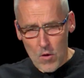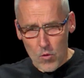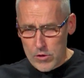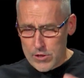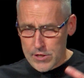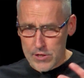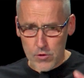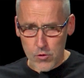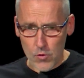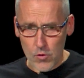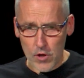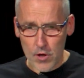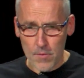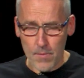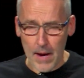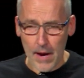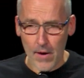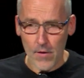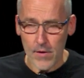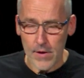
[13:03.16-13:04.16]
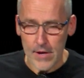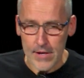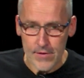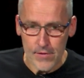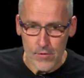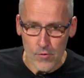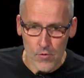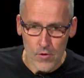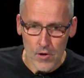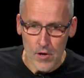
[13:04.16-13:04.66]
what's he talking about?
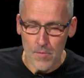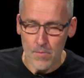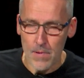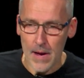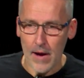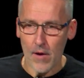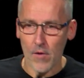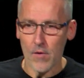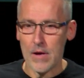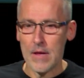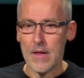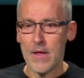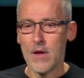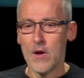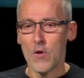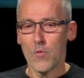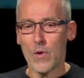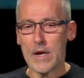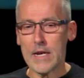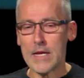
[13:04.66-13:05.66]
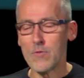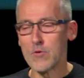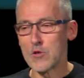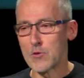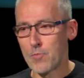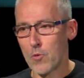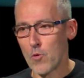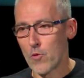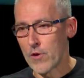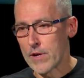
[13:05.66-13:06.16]
He's talking about when he
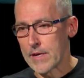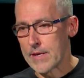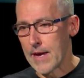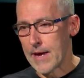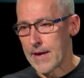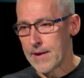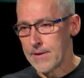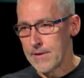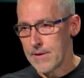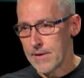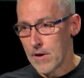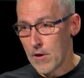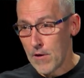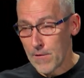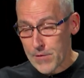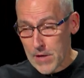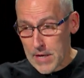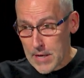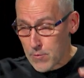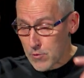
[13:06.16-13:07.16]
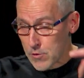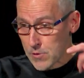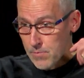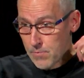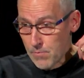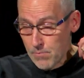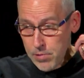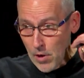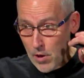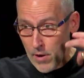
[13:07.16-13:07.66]
was born again, after he was
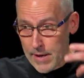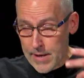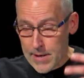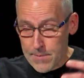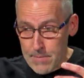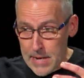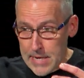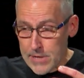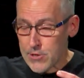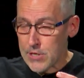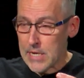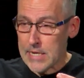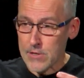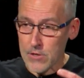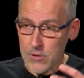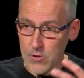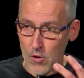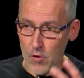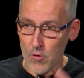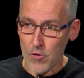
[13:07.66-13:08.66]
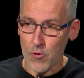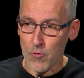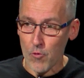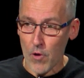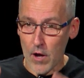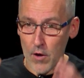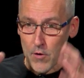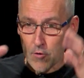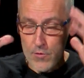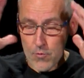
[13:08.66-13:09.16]
blind, he met Jesus on the
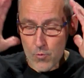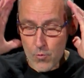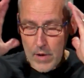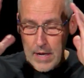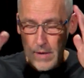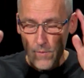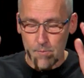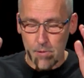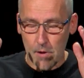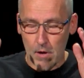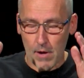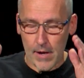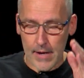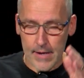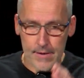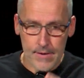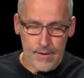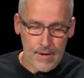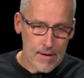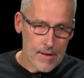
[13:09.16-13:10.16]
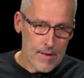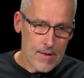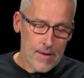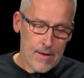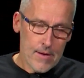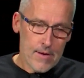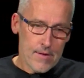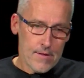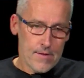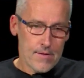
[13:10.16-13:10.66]
road, went blind.
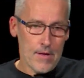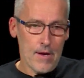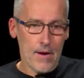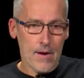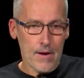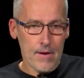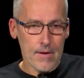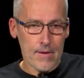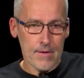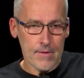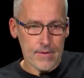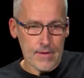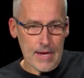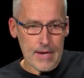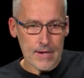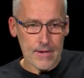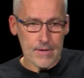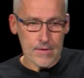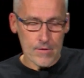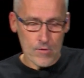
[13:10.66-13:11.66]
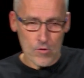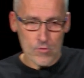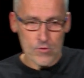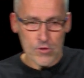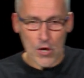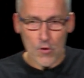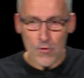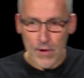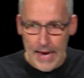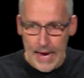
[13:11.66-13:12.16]
Uh, then God
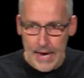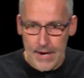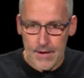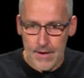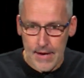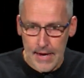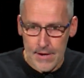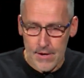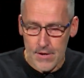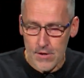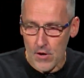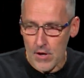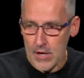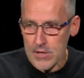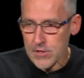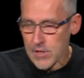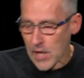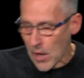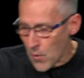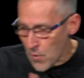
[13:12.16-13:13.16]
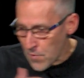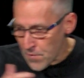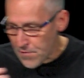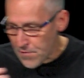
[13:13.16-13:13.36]
told Ananias, Go